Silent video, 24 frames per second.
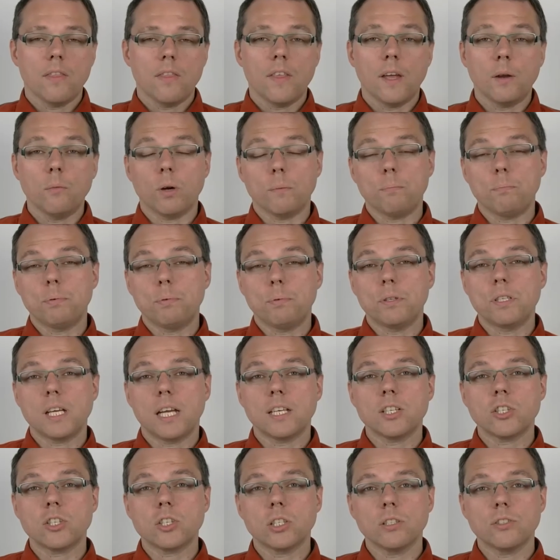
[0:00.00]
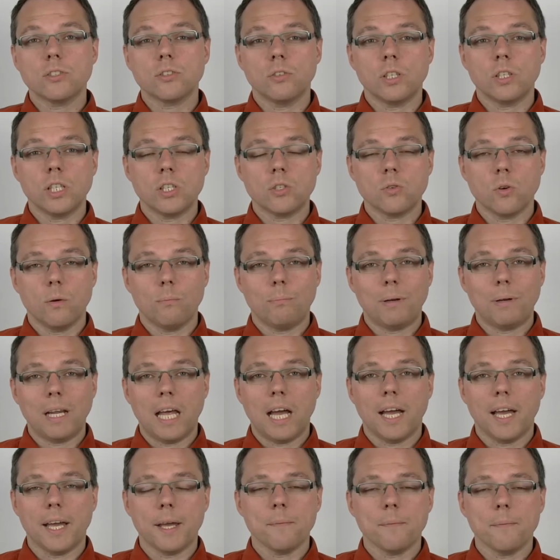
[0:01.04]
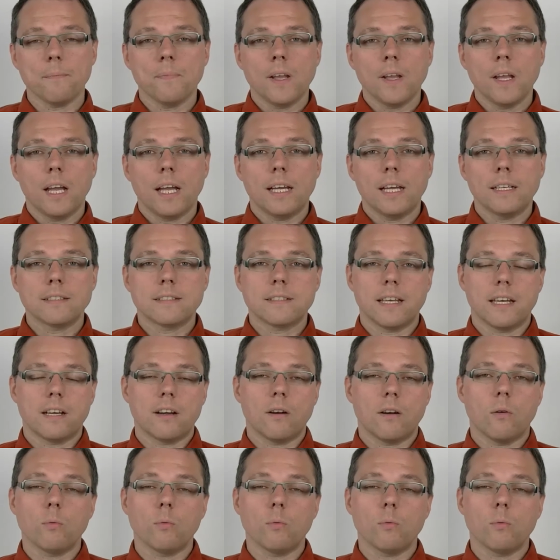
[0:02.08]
Then what potentials you need to apply, etc.